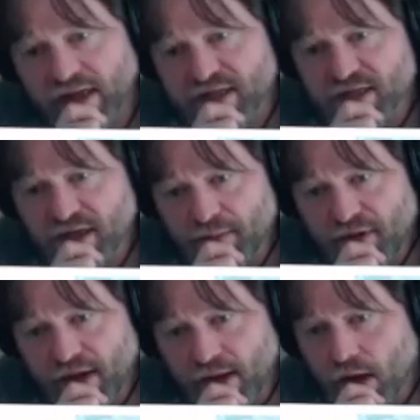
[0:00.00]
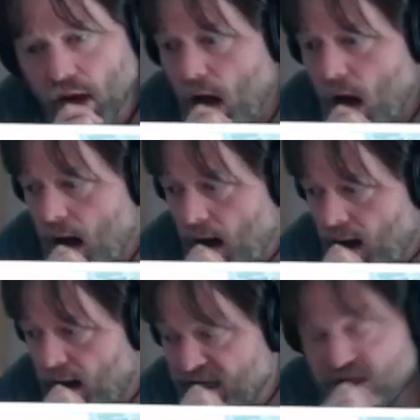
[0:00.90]
has the same thing.
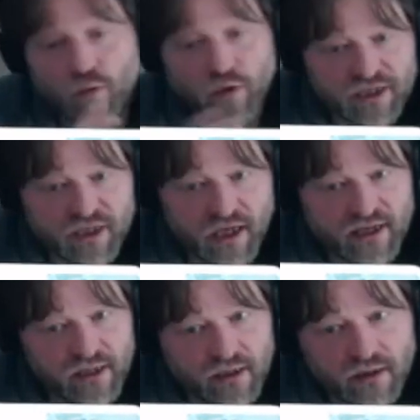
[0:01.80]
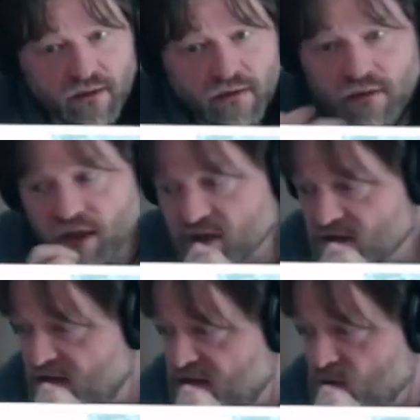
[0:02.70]
And so when I say,
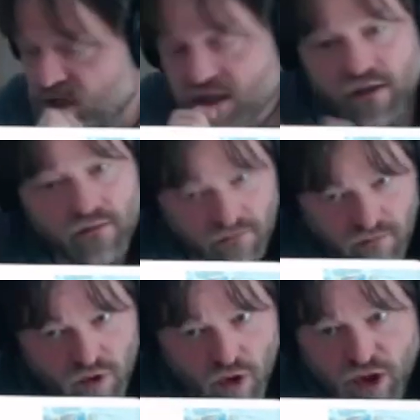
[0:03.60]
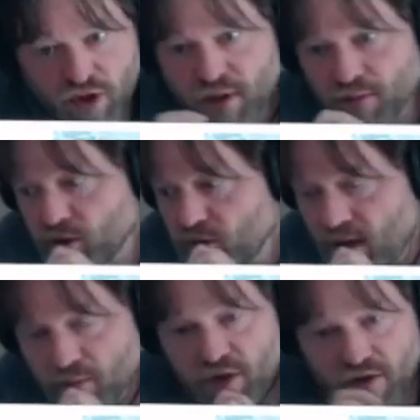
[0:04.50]
it's interesting talking to people who
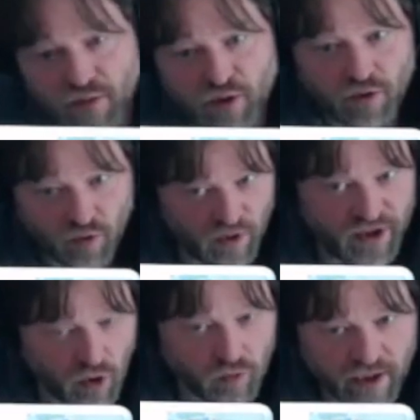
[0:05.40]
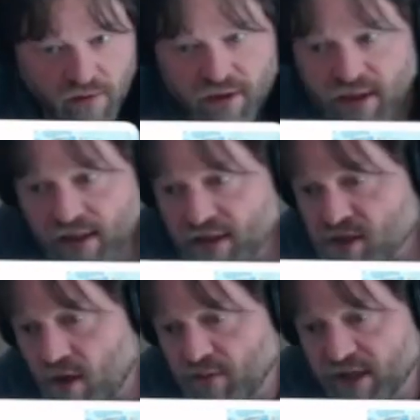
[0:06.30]
came to the computer with it already being this
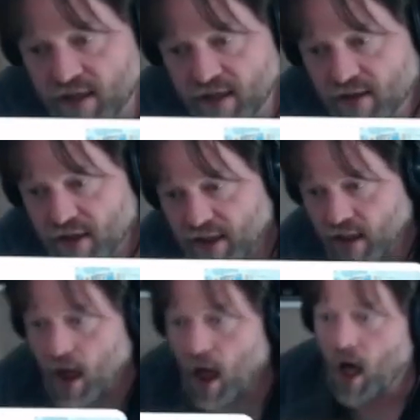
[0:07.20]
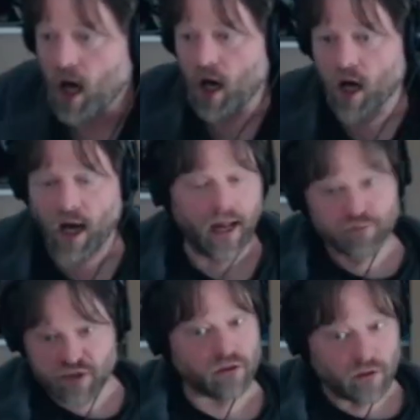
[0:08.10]
complicated thing. I
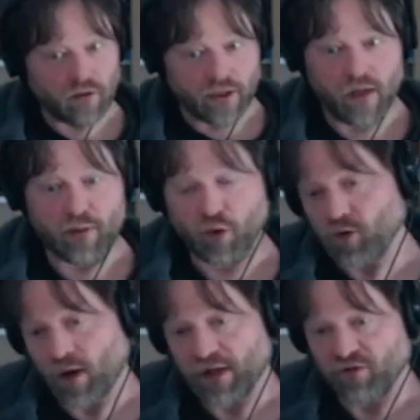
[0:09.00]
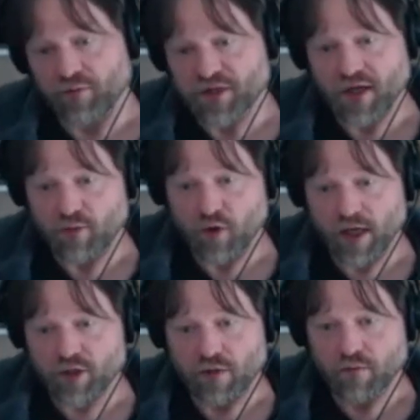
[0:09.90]
absolutely came at programming from the same
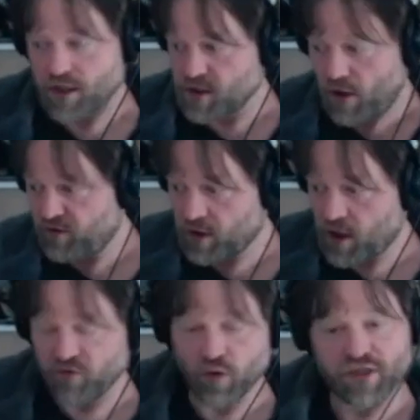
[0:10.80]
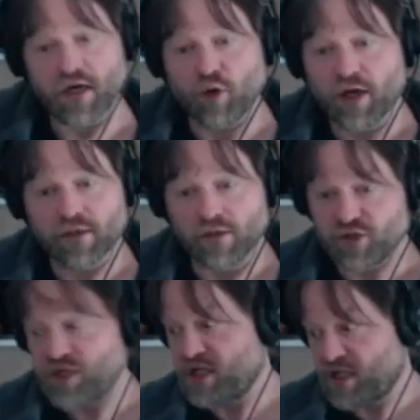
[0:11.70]
direction because an awful lot of what's now practical
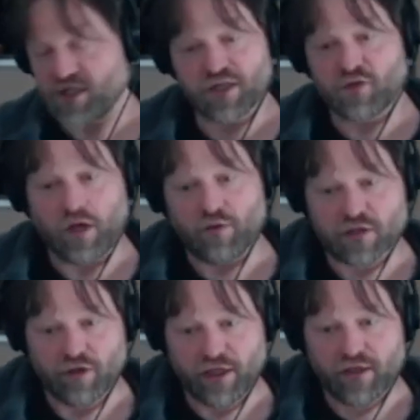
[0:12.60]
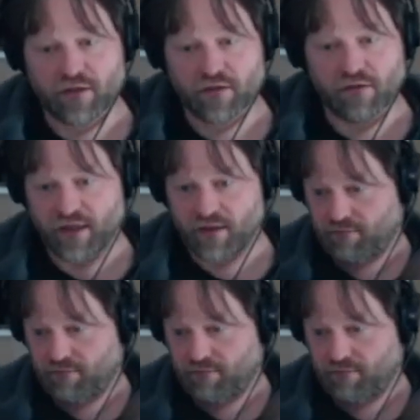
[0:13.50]
just didn't exist when I was learning it. Like,